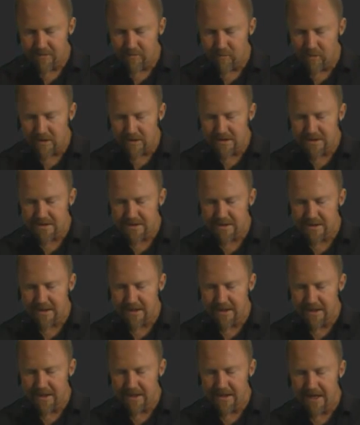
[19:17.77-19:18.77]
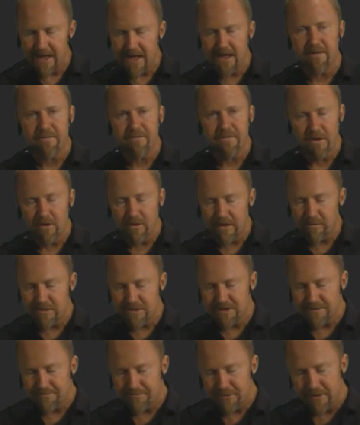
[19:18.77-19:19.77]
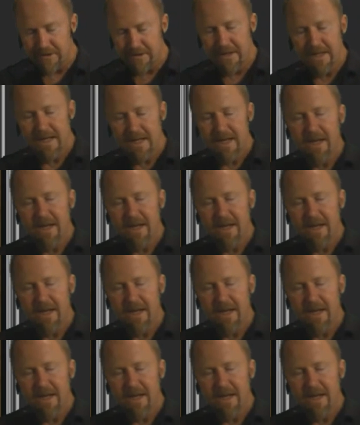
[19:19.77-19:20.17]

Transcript: what LFO I want to put.